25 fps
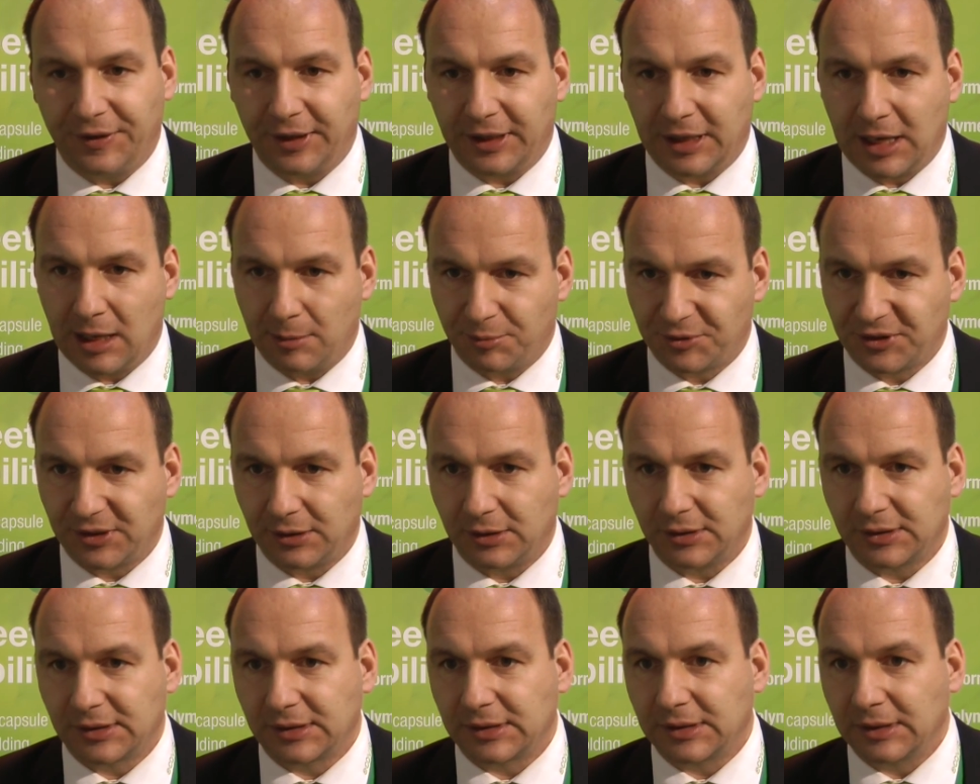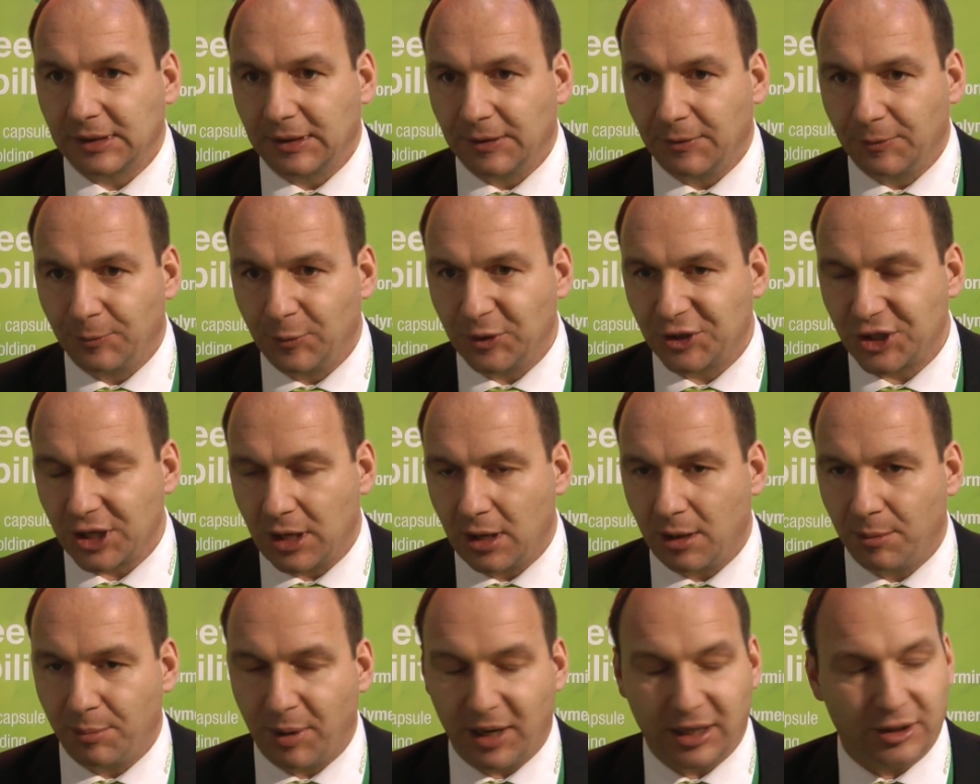capsules which
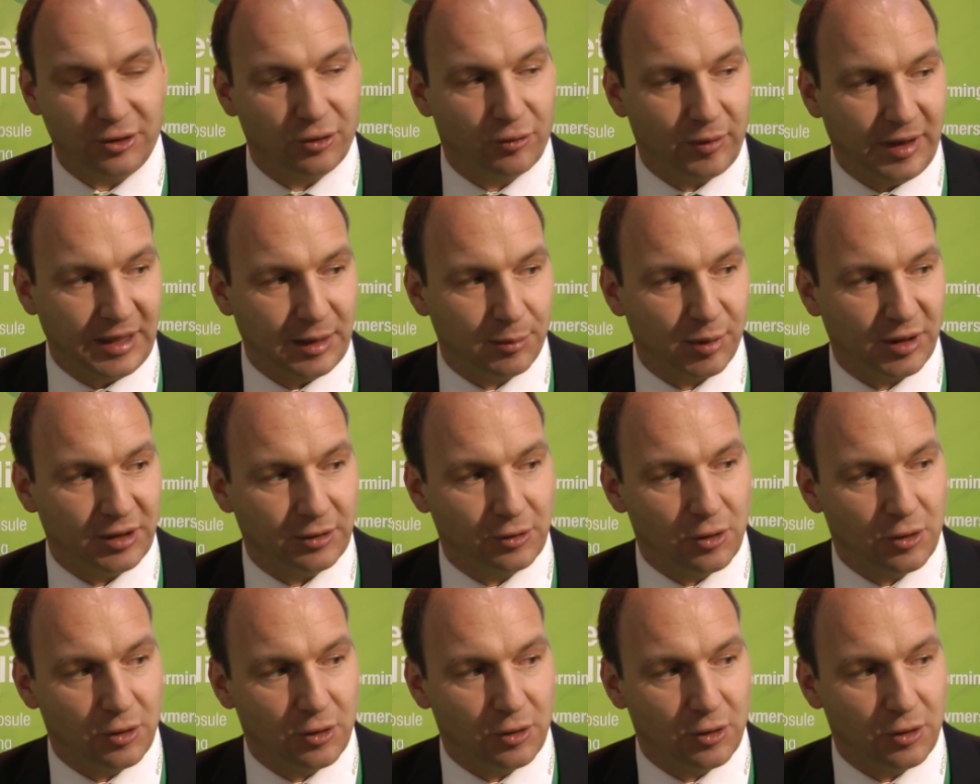are biodegradable and